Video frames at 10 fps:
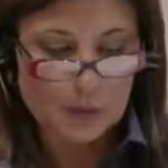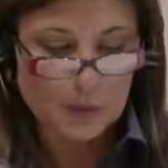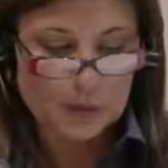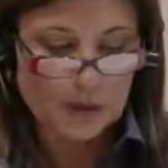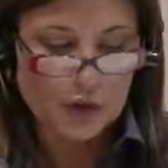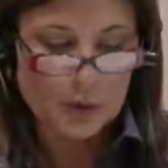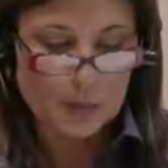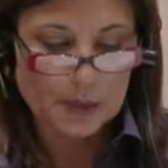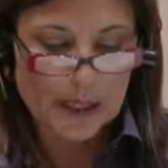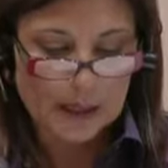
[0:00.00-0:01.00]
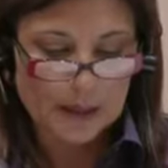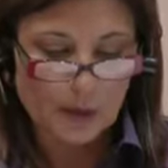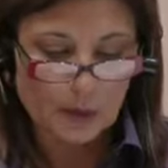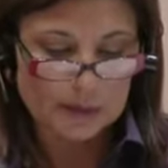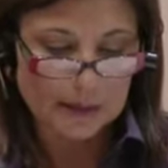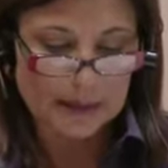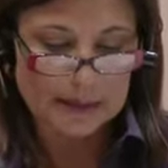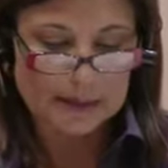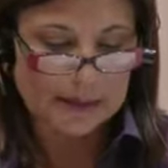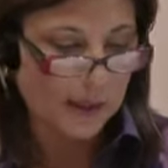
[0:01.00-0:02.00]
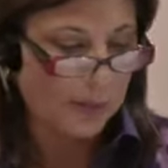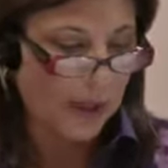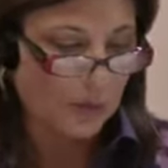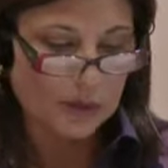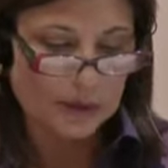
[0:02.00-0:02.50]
establishing through schools and